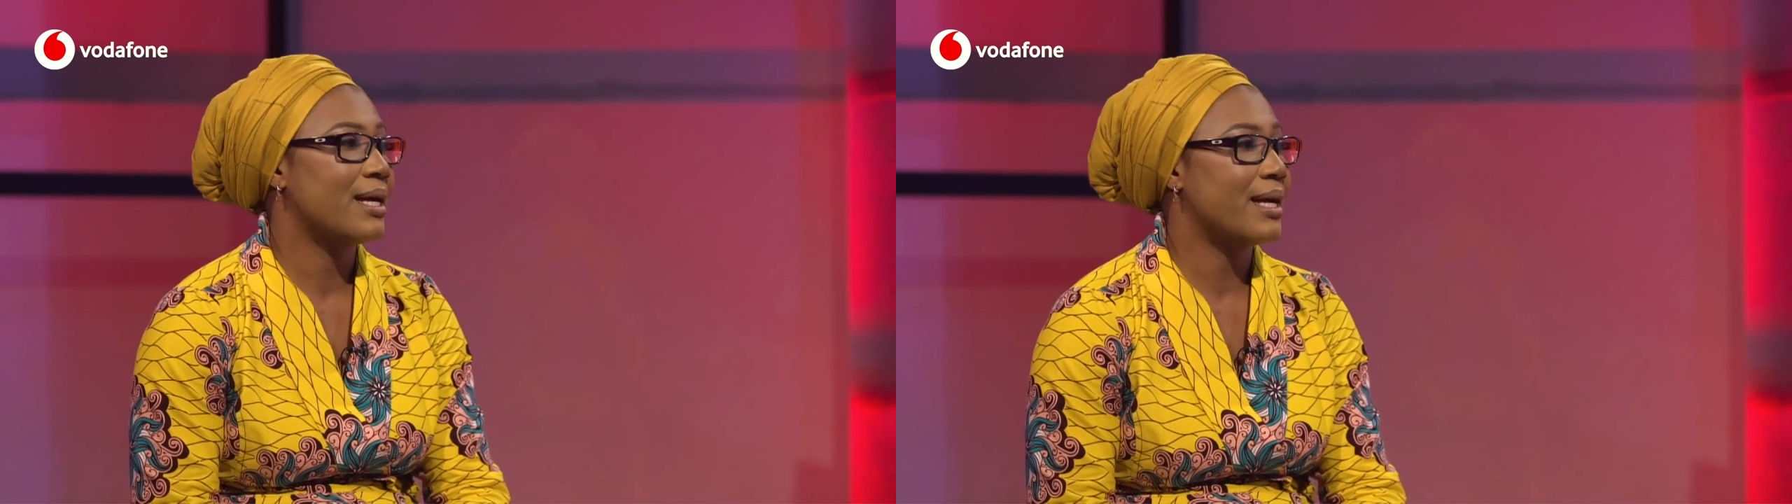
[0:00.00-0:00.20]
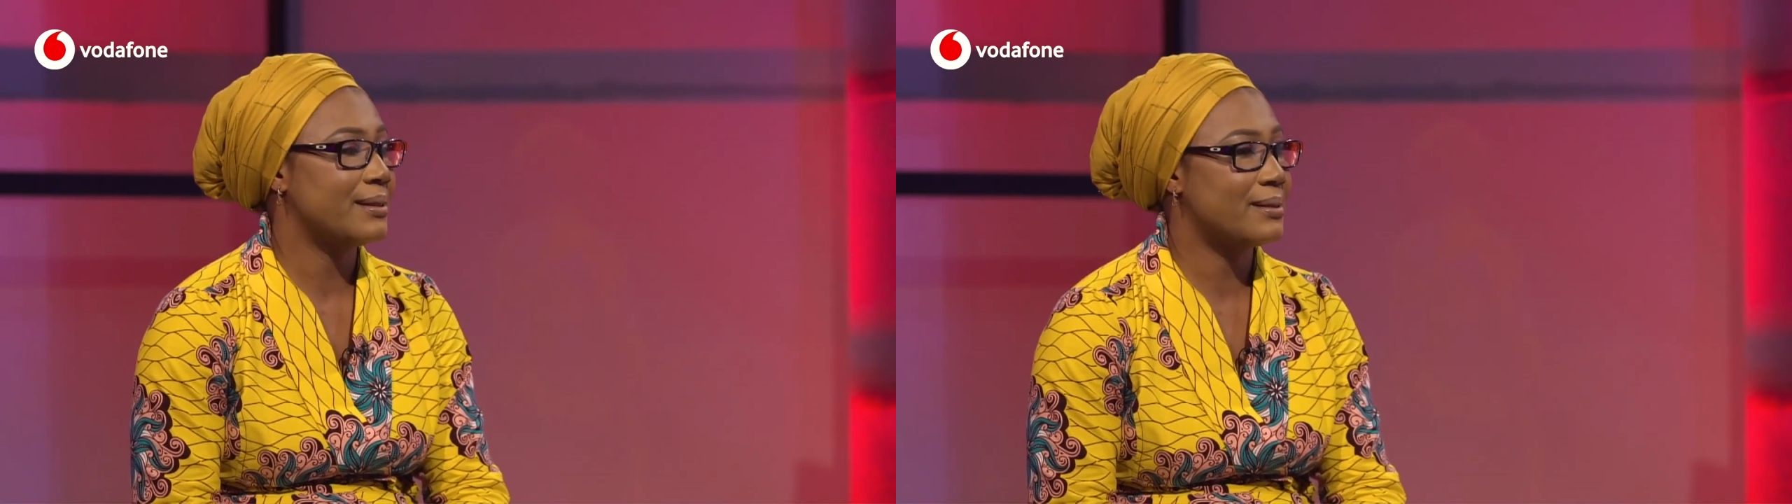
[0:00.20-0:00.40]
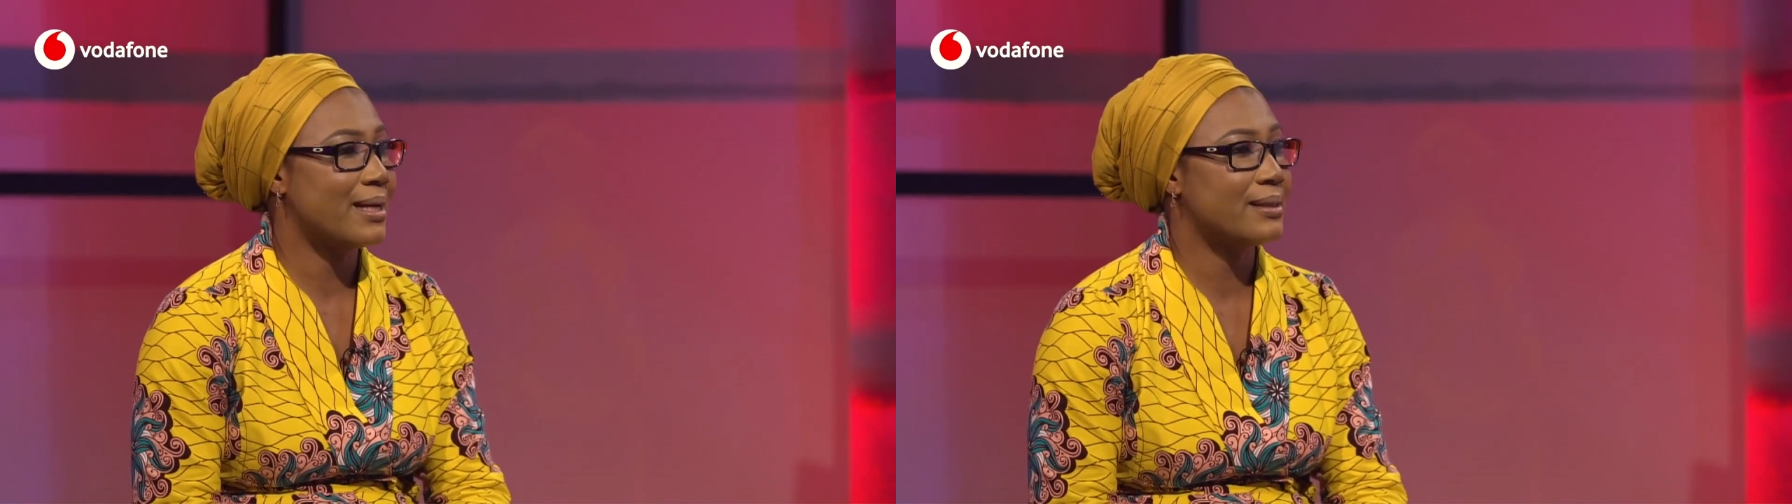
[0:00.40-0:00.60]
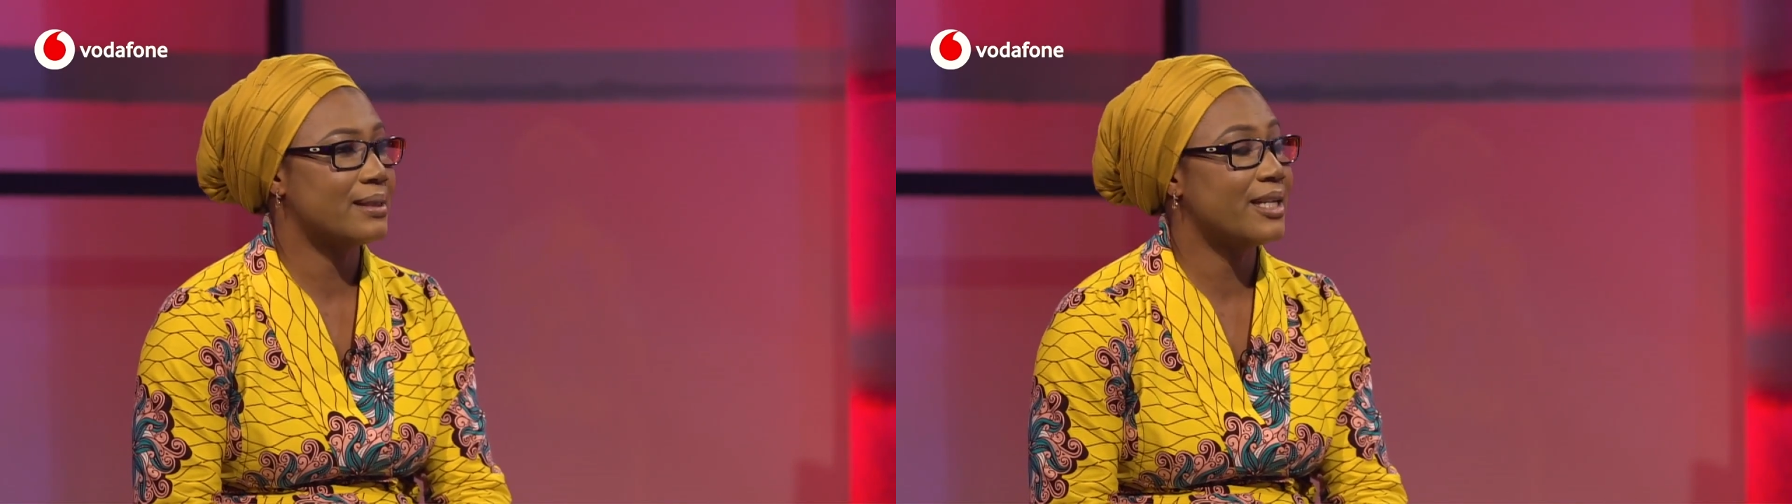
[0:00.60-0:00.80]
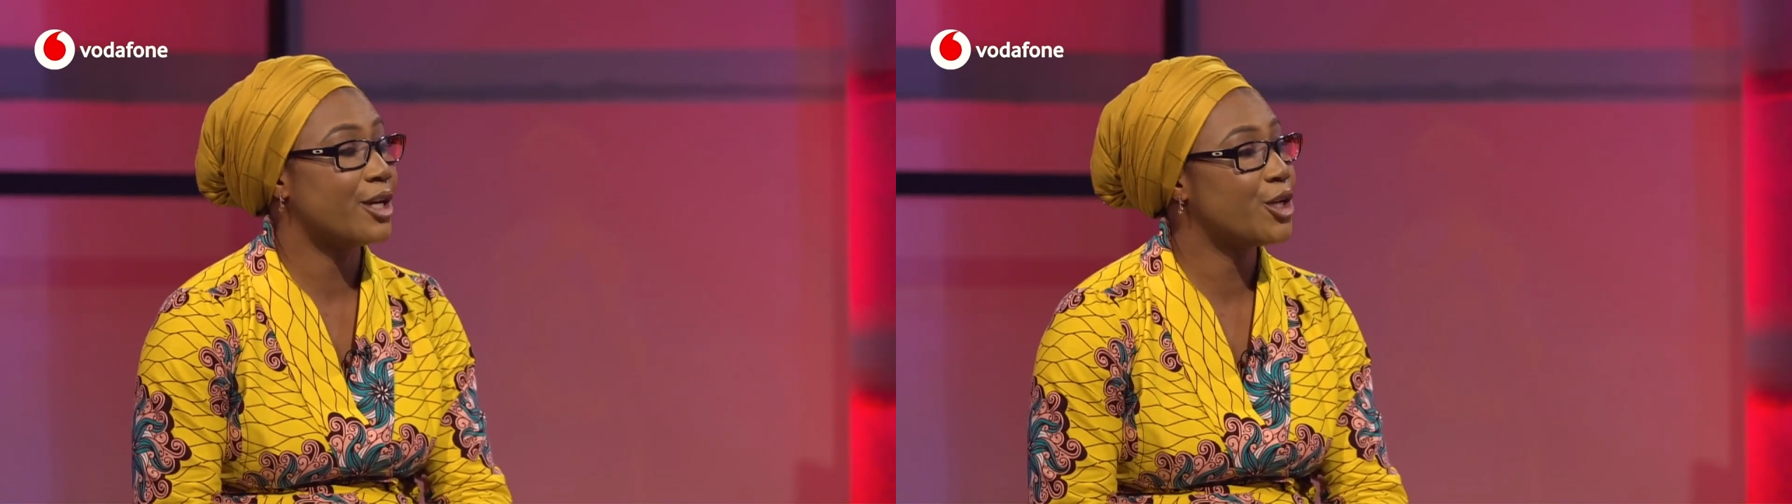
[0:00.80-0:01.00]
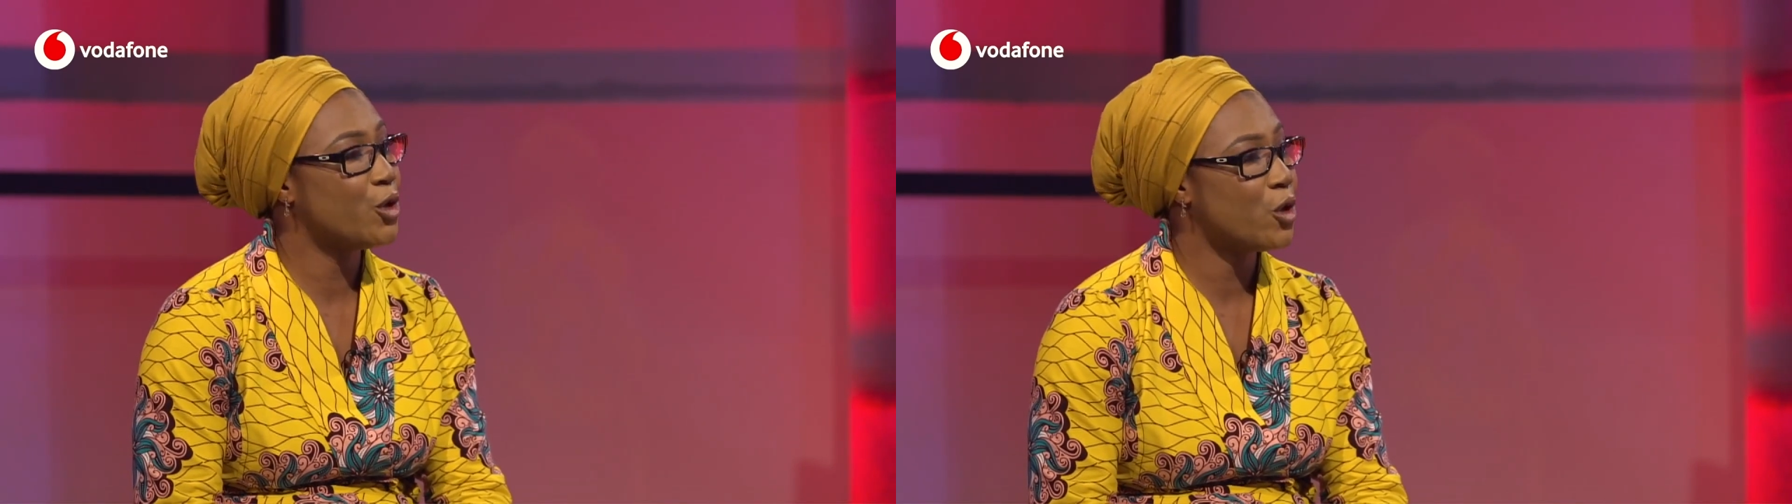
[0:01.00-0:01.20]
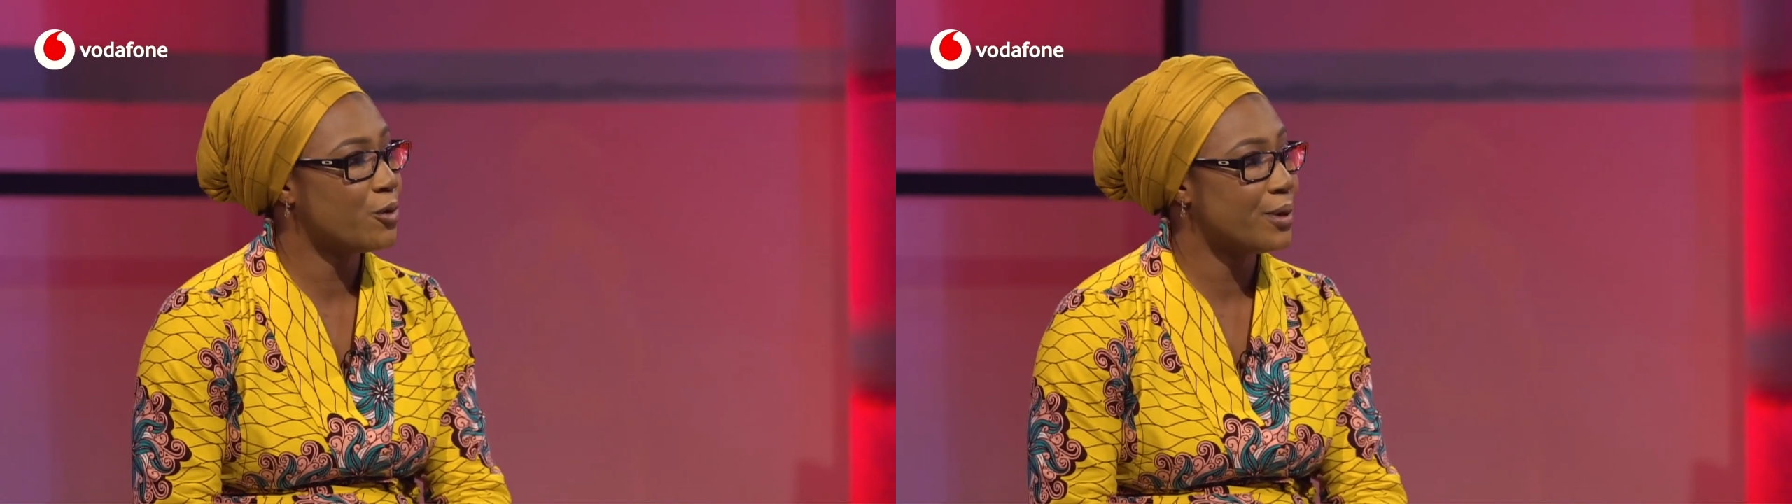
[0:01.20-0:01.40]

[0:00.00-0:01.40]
is that the cure